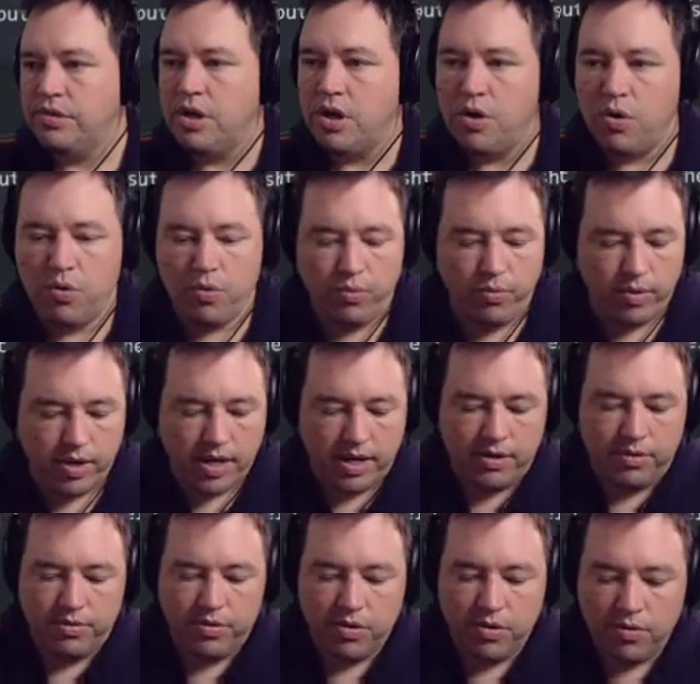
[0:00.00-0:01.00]
Oh, I
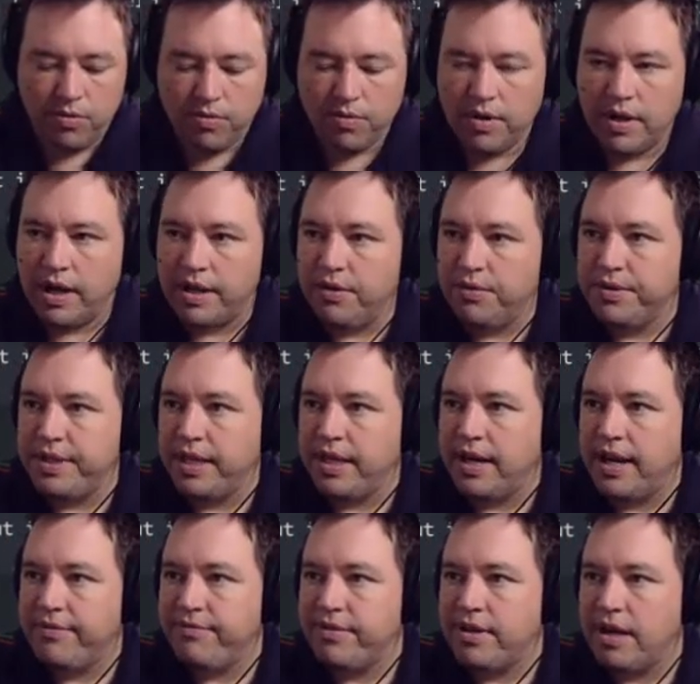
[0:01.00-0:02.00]
don't know. I don't think
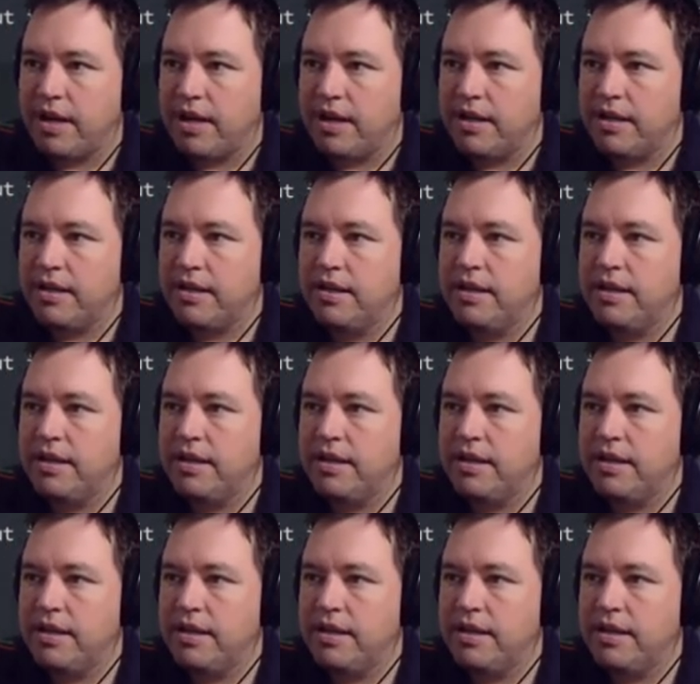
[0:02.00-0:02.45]
I've got.